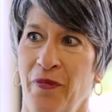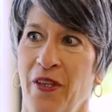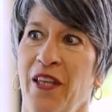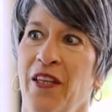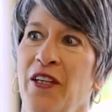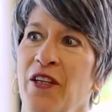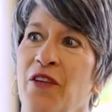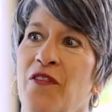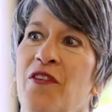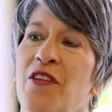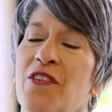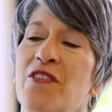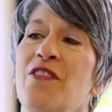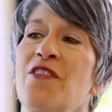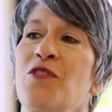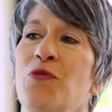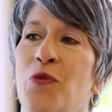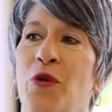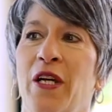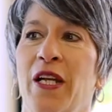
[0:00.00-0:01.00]
And this
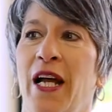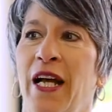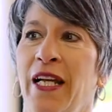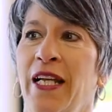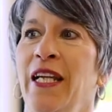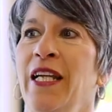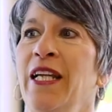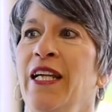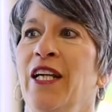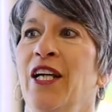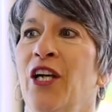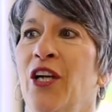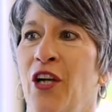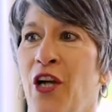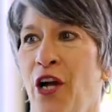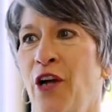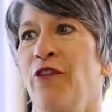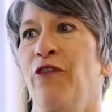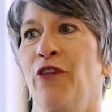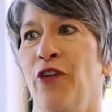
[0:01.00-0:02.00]
is what I hear
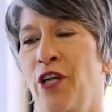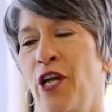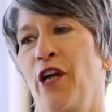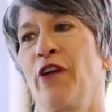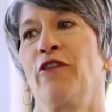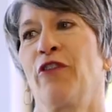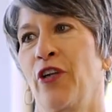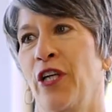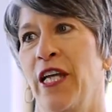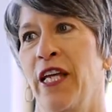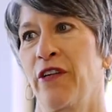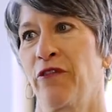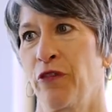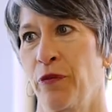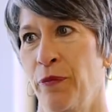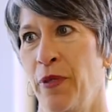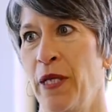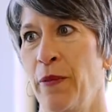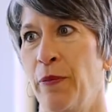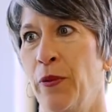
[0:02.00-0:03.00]
over and over again
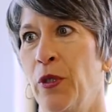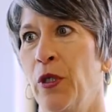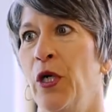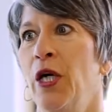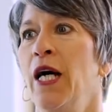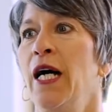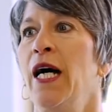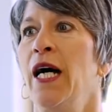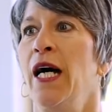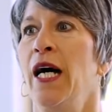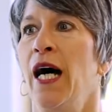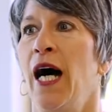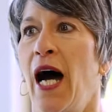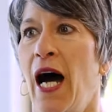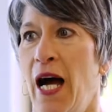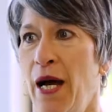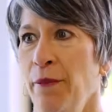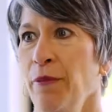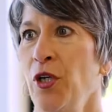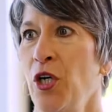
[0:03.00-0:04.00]
from people.
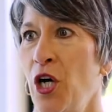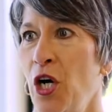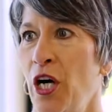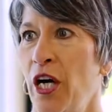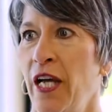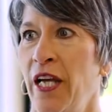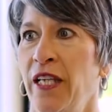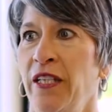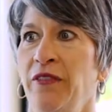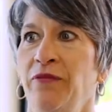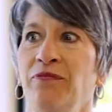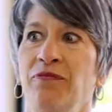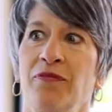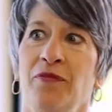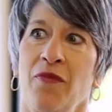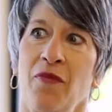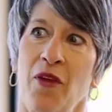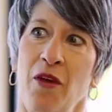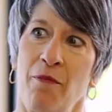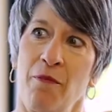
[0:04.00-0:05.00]
I'm gone.
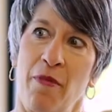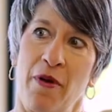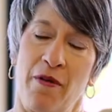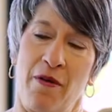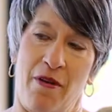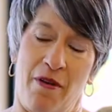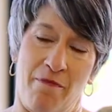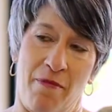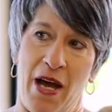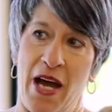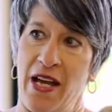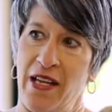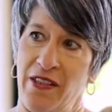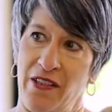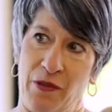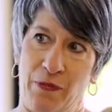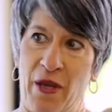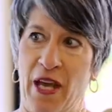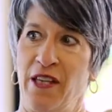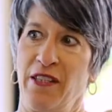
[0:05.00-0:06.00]
My
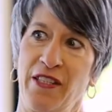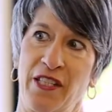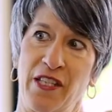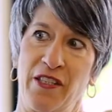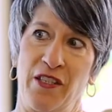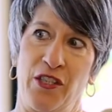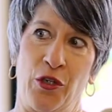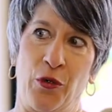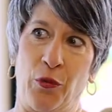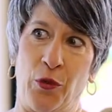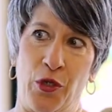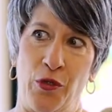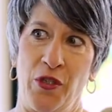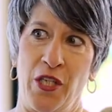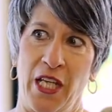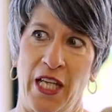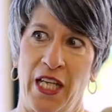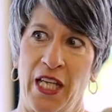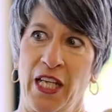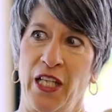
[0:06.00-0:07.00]
spouse gets in a
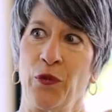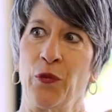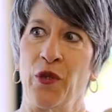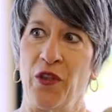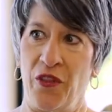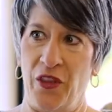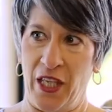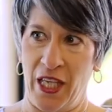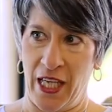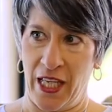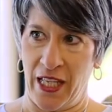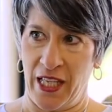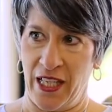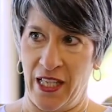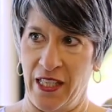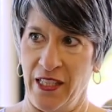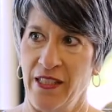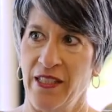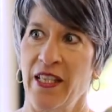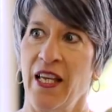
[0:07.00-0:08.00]
routine with the
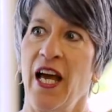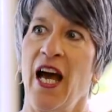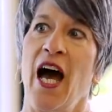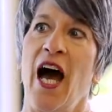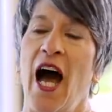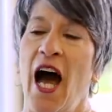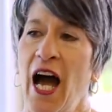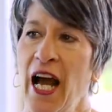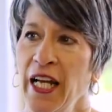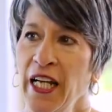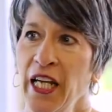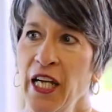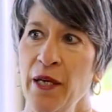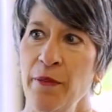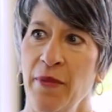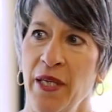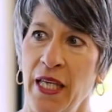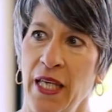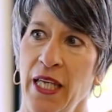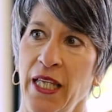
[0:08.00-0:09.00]
kids. I
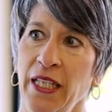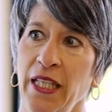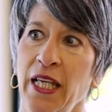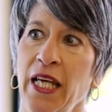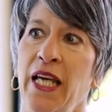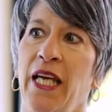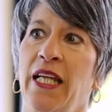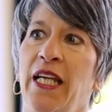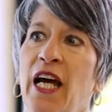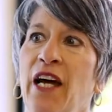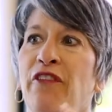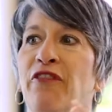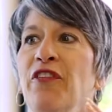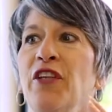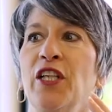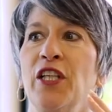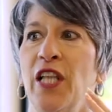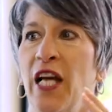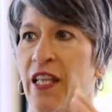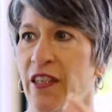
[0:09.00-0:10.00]
come in and I
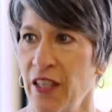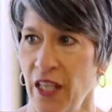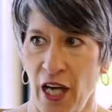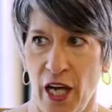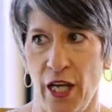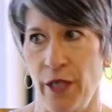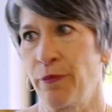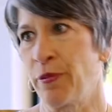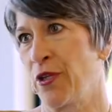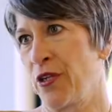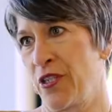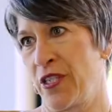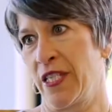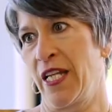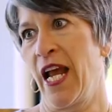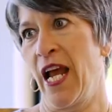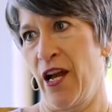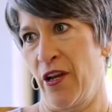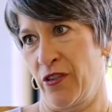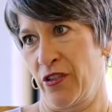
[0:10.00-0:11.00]
feel like the odd person
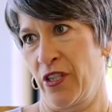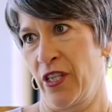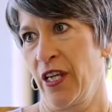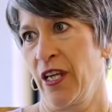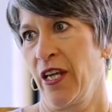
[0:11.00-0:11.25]
out.